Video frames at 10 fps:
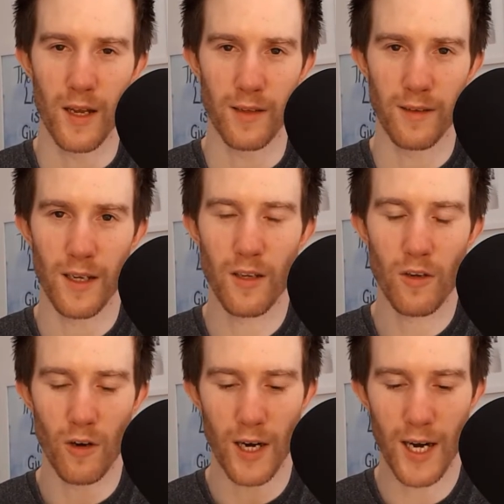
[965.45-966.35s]
It's in
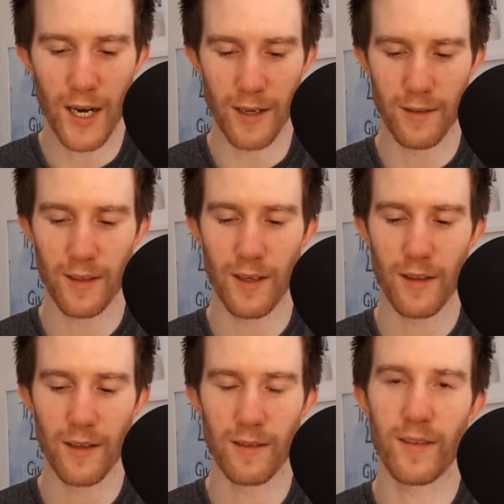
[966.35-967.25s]
your heart. It's
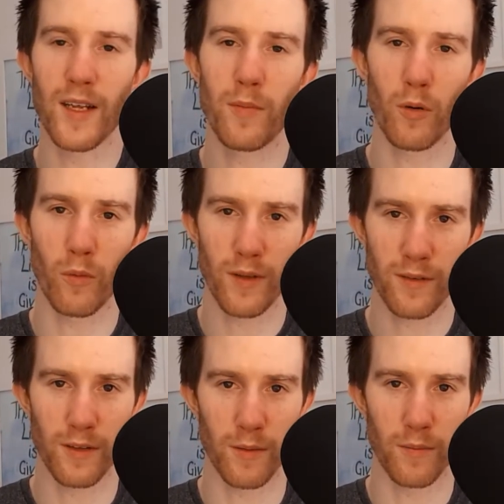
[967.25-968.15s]
in this deeper
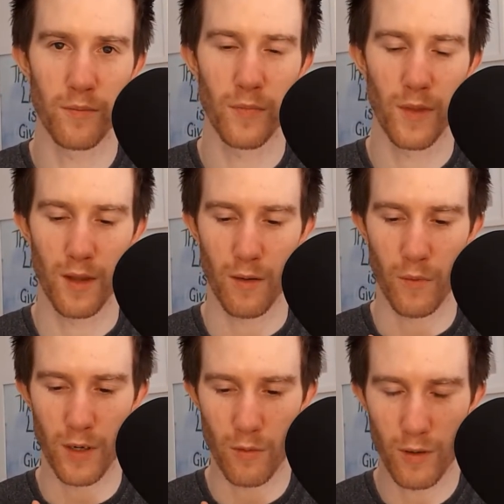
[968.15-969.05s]
wisdom
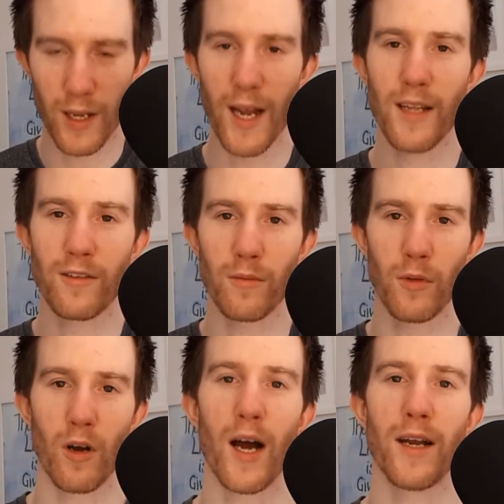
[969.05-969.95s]
where you'll gain
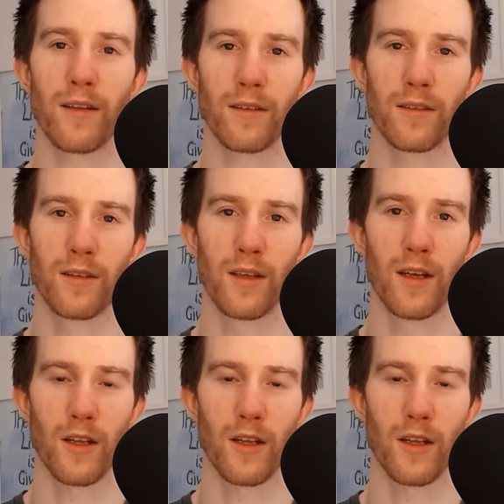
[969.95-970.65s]
some guidance.